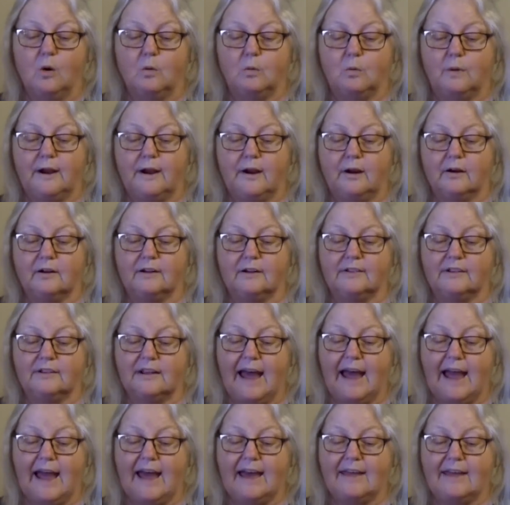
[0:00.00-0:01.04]
We are
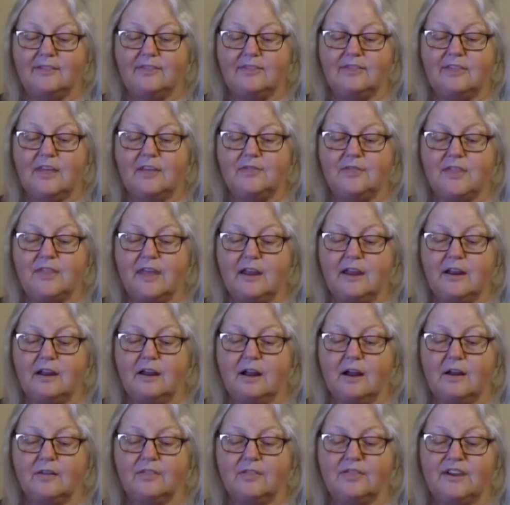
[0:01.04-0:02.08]
glad that
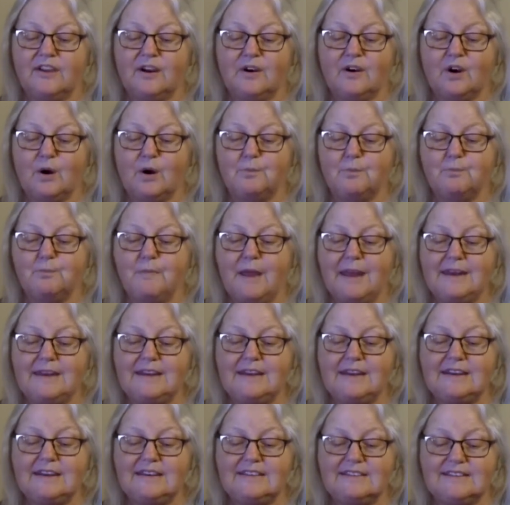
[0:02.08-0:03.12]
there are
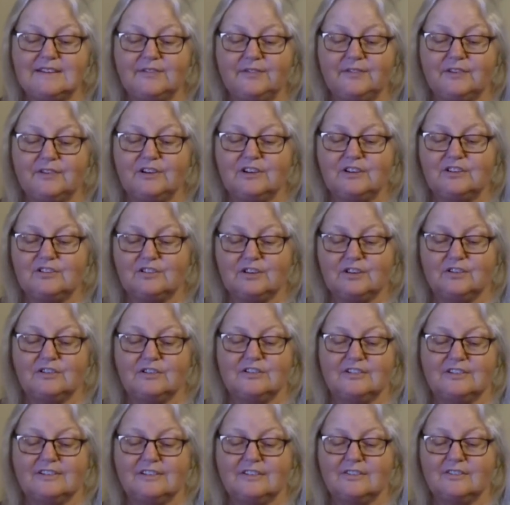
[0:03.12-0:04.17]
many different
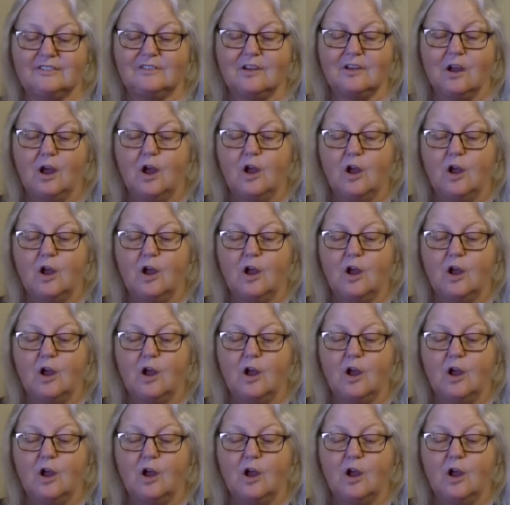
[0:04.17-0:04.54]
churches